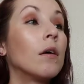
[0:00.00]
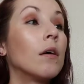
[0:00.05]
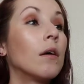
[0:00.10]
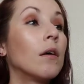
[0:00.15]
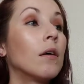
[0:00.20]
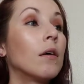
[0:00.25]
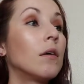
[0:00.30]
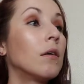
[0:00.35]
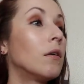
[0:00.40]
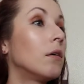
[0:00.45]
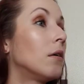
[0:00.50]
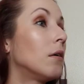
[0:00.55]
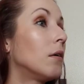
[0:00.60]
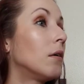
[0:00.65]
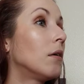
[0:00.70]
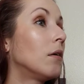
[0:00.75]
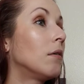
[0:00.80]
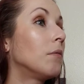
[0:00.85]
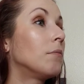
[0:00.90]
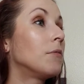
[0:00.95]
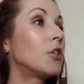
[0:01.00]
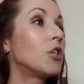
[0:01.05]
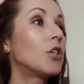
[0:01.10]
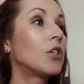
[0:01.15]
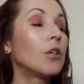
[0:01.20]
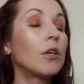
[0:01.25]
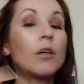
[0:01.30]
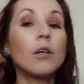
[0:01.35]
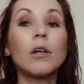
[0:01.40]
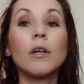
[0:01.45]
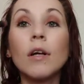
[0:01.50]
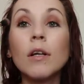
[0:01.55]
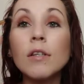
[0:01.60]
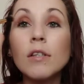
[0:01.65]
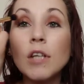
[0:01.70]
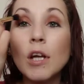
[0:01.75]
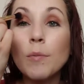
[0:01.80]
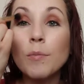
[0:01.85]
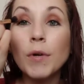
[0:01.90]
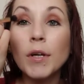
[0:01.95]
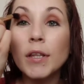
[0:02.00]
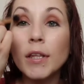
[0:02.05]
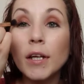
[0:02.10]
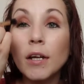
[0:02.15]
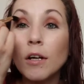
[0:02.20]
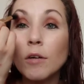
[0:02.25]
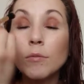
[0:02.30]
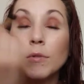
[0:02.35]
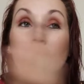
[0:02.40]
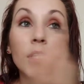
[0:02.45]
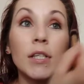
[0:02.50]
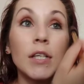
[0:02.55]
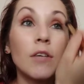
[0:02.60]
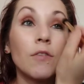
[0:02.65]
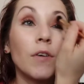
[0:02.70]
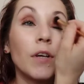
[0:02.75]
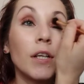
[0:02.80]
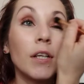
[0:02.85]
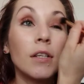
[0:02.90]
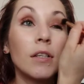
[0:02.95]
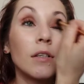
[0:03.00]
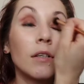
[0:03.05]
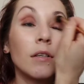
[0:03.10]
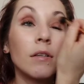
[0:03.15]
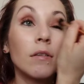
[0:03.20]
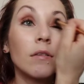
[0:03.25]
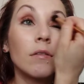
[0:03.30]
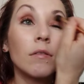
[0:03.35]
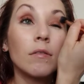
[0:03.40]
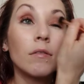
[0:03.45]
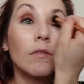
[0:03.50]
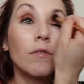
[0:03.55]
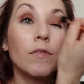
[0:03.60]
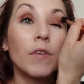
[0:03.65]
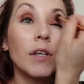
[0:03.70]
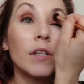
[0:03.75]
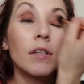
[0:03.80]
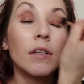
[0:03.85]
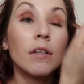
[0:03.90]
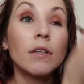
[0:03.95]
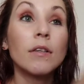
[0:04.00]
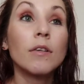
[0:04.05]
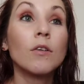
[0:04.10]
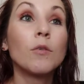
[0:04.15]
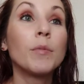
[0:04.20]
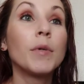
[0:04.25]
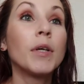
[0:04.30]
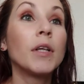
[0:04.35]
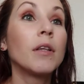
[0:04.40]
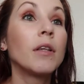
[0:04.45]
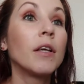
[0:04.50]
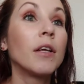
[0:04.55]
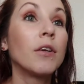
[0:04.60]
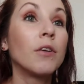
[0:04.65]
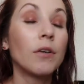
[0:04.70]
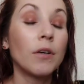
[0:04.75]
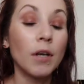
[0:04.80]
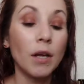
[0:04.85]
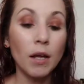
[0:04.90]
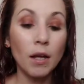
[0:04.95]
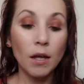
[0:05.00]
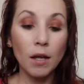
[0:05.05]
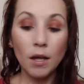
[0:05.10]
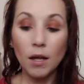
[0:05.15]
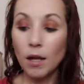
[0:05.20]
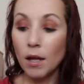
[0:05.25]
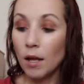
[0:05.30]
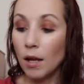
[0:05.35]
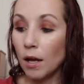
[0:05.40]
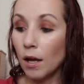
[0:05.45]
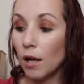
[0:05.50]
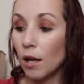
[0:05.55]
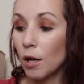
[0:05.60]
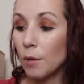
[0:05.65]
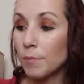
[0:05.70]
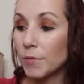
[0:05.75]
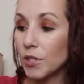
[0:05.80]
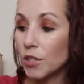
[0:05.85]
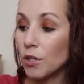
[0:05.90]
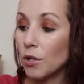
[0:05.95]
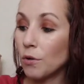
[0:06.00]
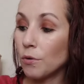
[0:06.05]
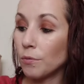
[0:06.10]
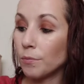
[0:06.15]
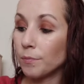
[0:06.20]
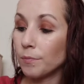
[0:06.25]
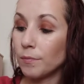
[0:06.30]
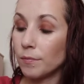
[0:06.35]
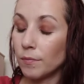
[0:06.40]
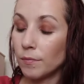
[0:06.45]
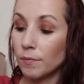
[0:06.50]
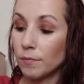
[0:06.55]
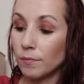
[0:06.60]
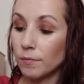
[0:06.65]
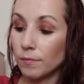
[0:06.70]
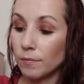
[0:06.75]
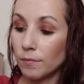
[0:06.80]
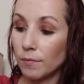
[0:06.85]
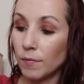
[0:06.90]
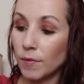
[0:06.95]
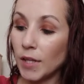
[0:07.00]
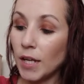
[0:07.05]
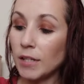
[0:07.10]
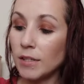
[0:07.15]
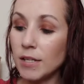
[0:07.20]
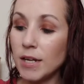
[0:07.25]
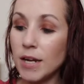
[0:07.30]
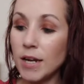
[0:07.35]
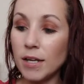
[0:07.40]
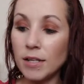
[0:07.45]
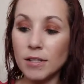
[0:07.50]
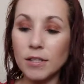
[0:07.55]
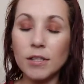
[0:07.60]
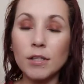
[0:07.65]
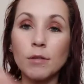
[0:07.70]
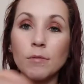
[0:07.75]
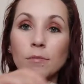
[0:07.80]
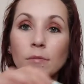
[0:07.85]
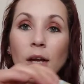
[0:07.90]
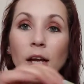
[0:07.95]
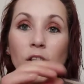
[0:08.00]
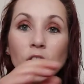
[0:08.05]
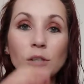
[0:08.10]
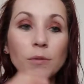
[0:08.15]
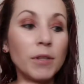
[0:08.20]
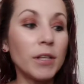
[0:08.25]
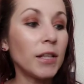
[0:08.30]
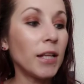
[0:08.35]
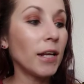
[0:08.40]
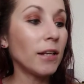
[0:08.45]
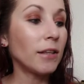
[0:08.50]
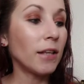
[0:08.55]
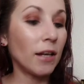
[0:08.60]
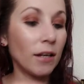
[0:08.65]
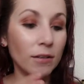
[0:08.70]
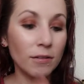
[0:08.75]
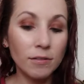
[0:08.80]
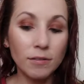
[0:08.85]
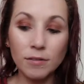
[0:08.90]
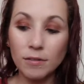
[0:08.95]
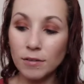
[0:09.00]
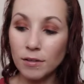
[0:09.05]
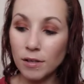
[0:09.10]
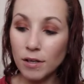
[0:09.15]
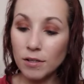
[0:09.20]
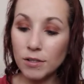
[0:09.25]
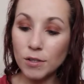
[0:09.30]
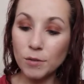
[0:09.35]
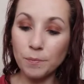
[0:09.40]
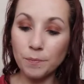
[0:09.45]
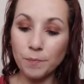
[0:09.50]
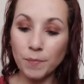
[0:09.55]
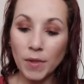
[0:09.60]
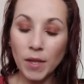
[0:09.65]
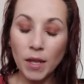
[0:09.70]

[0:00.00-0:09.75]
Um, sure. I'll stop right there. We'll see if I need to fix it a little bit later. Um, so that's nice. I actually really like that. Awesome.